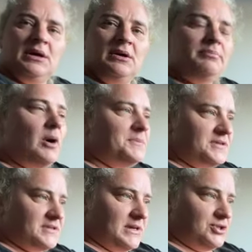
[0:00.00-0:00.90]
popped a
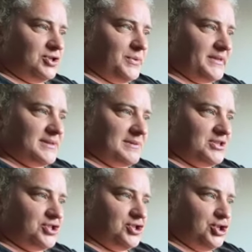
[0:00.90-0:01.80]
stitch doing something
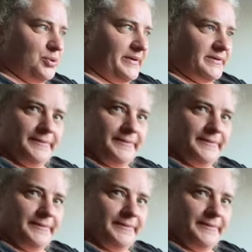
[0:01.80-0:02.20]
stupid.